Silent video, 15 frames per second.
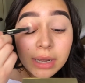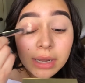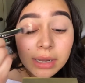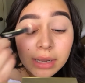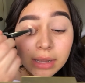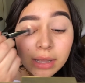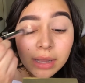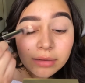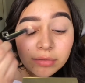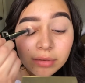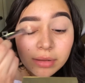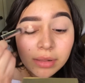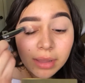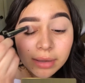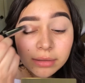I
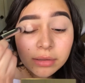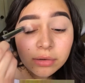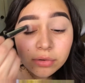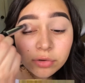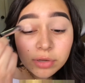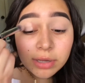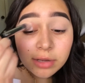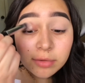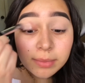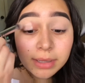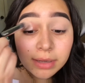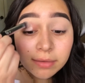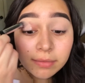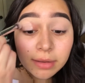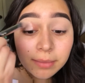actually like the new change
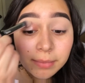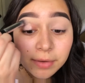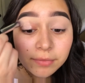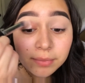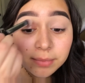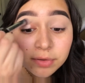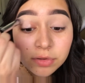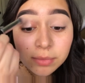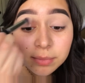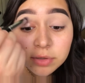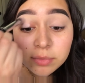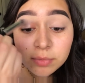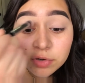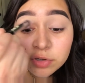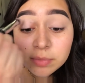because now my room is so much
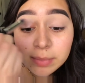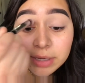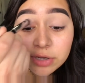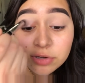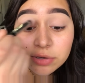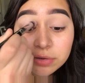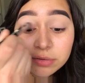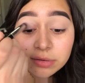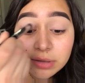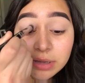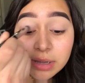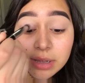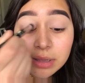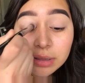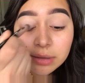more spacious.
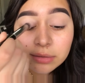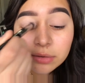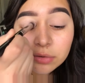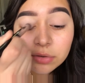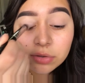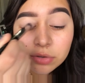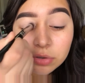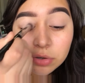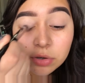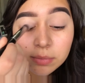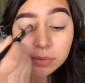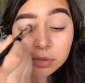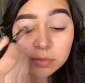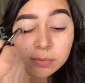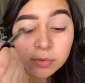Like there's so
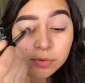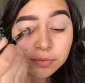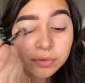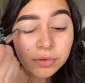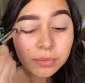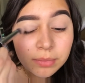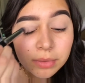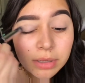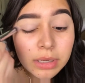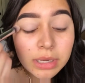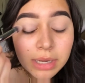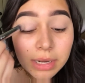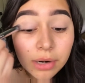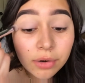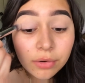much more room,
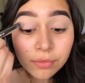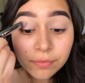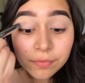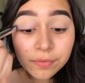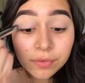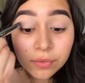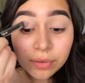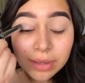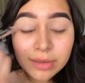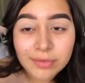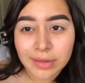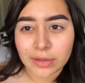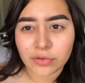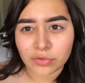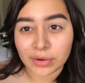and I don't feel as
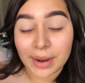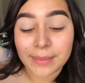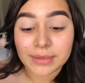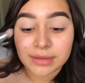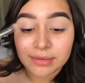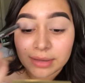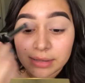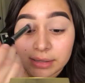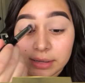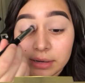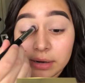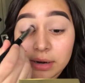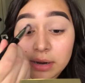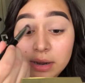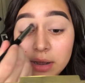like trapped as I did.
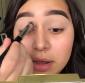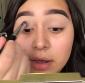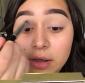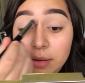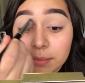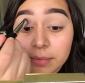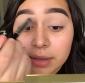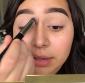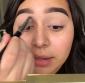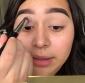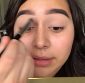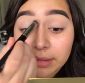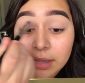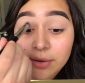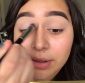And
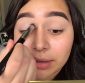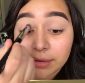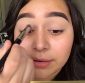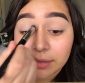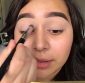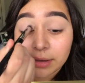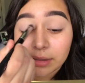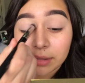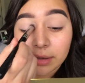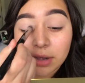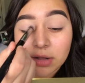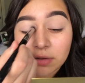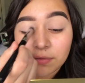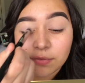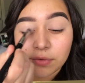like now I can like lay
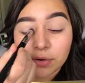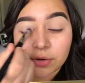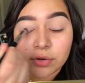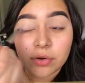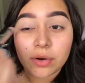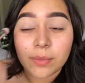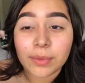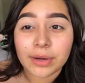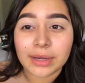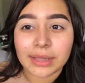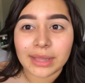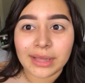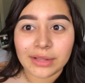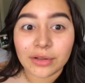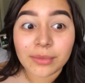on the floor and do homework, and
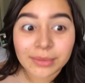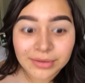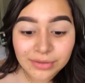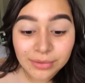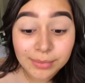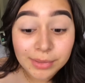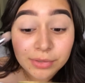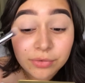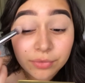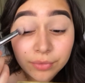like there'll be so much